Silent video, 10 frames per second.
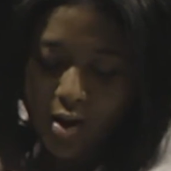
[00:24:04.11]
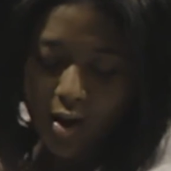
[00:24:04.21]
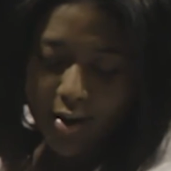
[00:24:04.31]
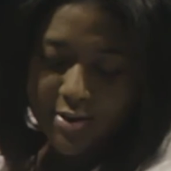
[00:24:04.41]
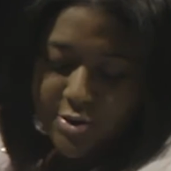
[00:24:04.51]

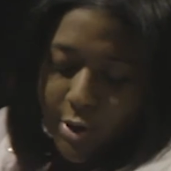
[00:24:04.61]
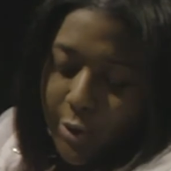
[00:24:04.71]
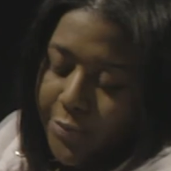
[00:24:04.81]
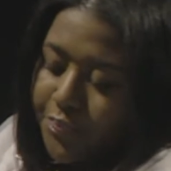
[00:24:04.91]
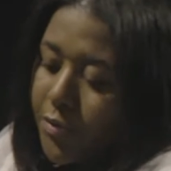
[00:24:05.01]
right,
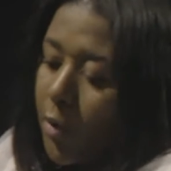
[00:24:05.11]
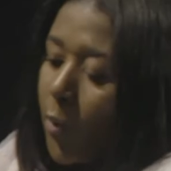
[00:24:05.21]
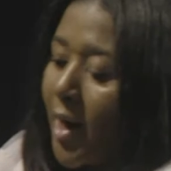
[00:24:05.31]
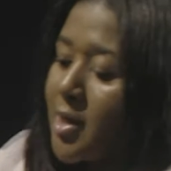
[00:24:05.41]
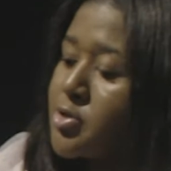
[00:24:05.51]
so
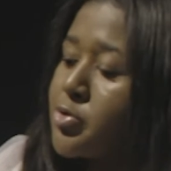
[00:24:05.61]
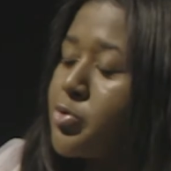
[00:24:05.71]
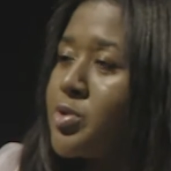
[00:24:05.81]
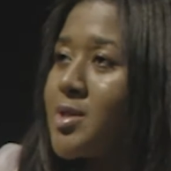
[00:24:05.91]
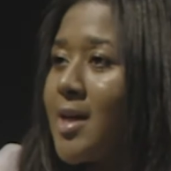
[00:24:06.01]
Why did
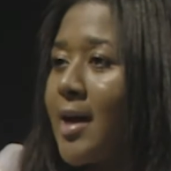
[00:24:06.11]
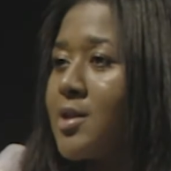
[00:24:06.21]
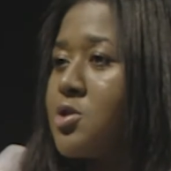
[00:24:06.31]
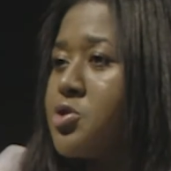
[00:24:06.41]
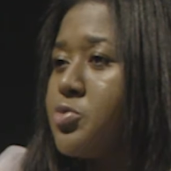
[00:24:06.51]
you
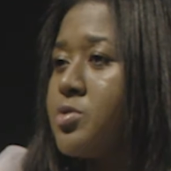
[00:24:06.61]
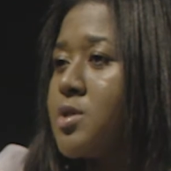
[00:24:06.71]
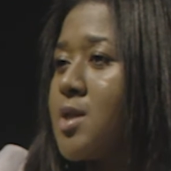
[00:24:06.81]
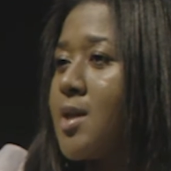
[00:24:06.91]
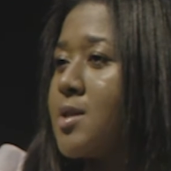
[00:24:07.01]
decide to choose
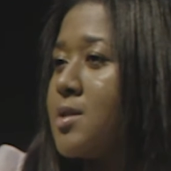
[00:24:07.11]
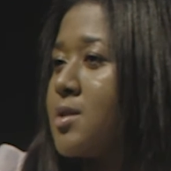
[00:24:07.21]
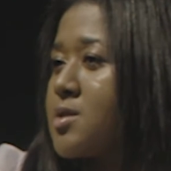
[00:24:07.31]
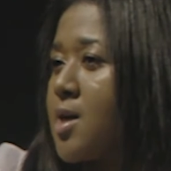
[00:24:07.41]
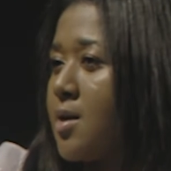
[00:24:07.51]
Jesse
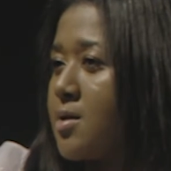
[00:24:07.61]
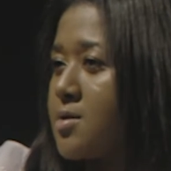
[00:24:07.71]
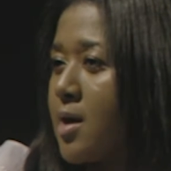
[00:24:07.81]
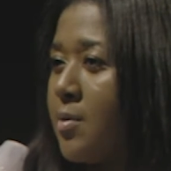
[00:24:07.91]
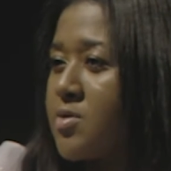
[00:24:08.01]
to challenge?